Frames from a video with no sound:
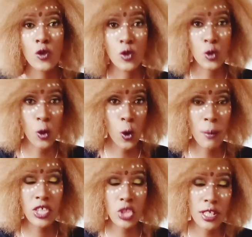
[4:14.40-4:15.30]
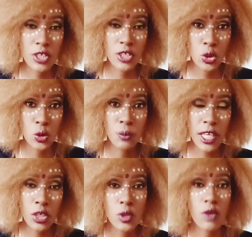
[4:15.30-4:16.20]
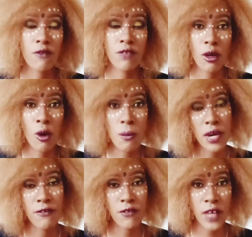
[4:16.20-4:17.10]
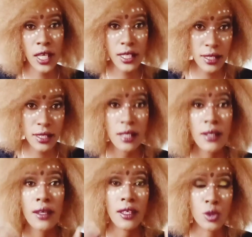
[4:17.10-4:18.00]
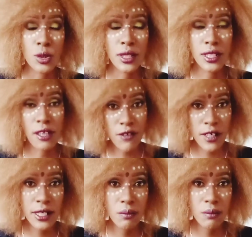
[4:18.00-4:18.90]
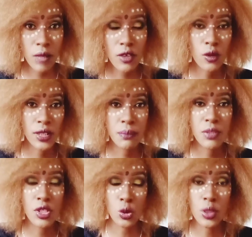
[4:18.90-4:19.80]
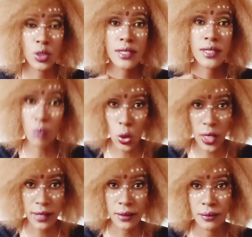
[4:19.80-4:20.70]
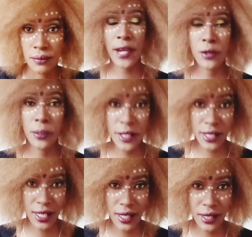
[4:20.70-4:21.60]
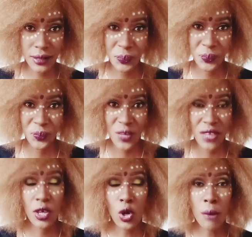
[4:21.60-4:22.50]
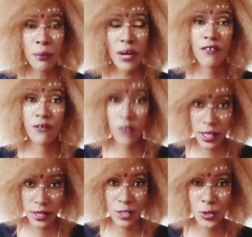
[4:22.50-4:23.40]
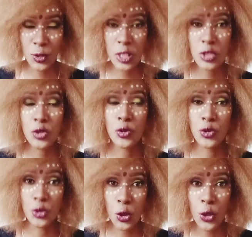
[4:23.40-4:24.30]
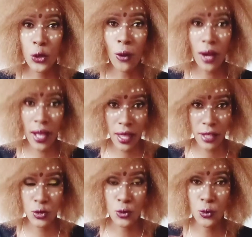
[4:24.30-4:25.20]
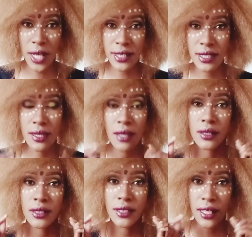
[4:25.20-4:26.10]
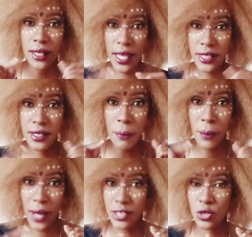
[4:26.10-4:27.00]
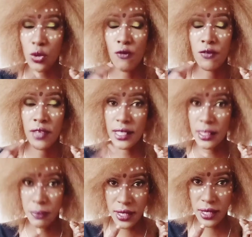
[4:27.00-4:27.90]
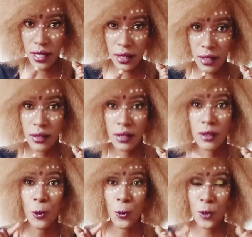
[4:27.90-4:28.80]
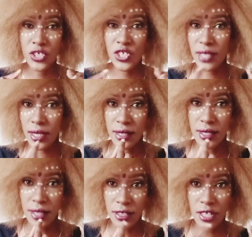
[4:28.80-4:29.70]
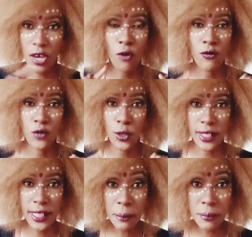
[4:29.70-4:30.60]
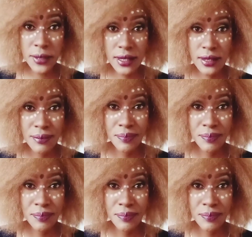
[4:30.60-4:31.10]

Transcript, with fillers: So make sure that you make use of the ombre effect. It will definitely make your lips look smaller. I repeat again, the ombre effect is going to draw your eye towards the lighter part of the lipstick, which is at the center of your lips,